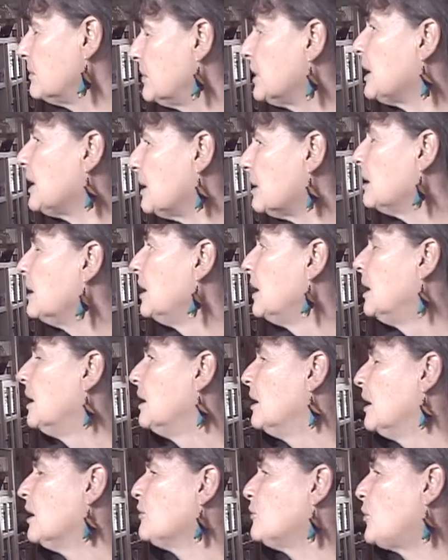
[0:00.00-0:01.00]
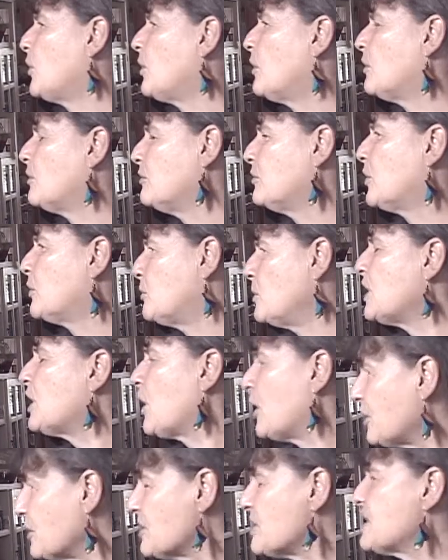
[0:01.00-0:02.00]
Yeah, for
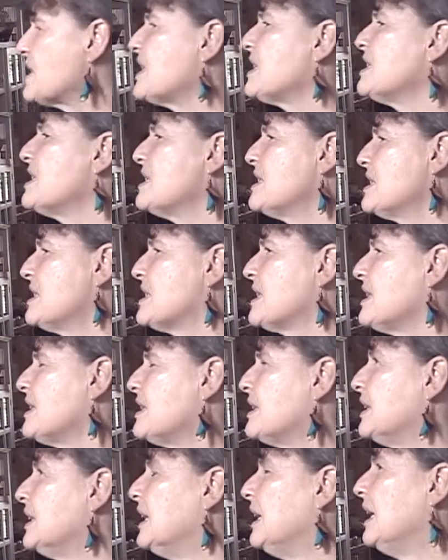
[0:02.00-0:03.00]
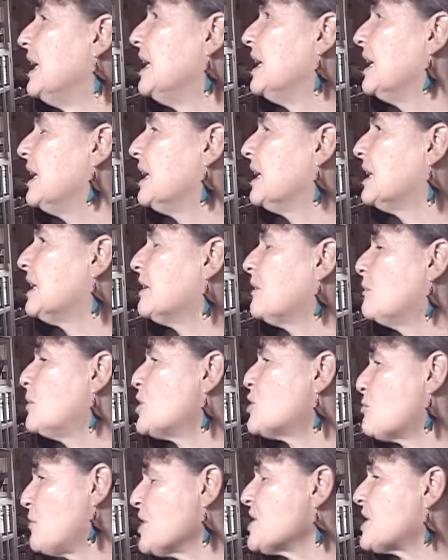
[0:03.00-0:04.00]
reconnaissance,
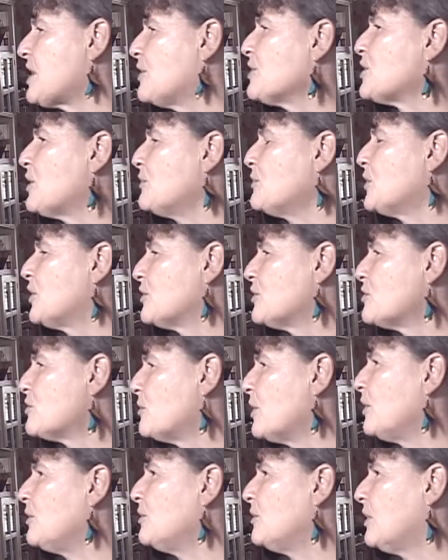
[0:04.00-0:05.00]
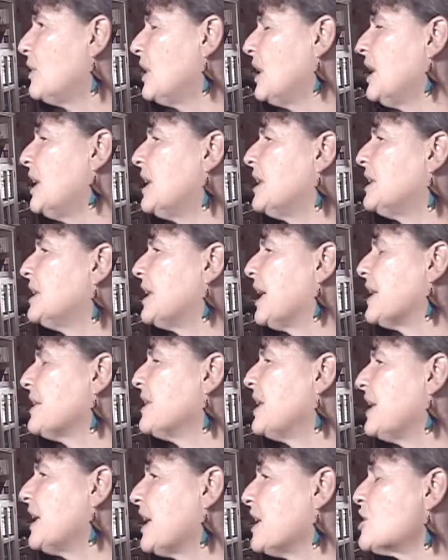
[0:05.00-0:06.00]
which was out of control,
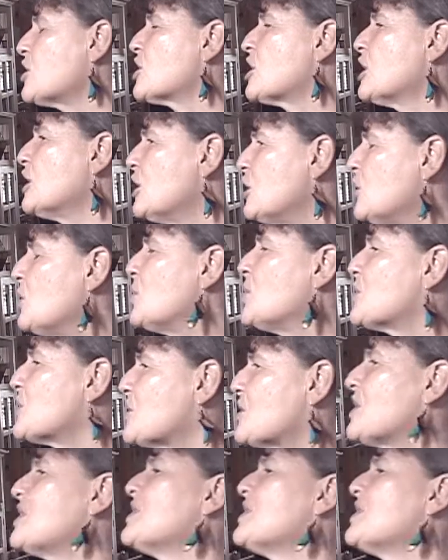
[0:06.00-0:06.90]
and they actually used